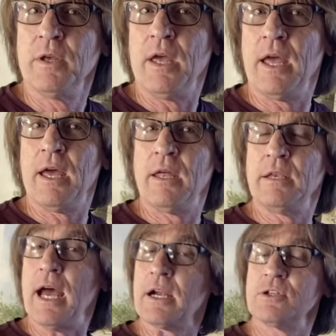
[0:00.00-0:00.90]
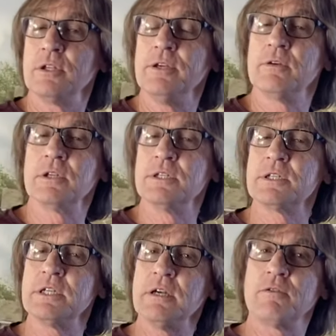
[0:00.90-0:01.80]
and actually you can
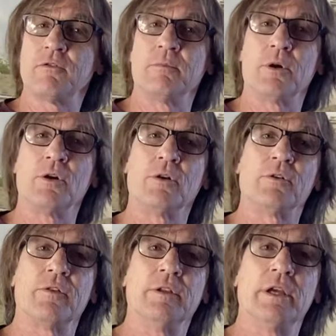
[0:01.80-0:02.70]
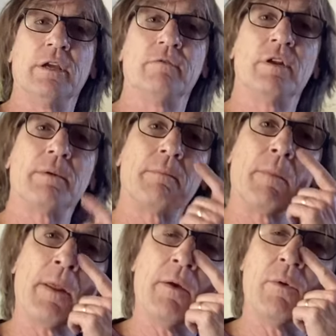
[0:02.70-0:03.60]
see it from Earth in the evening
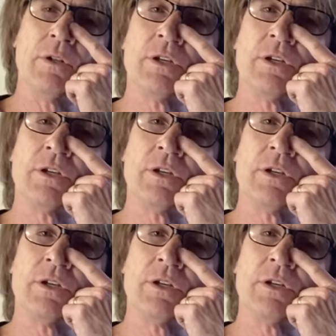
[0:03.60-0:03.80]
with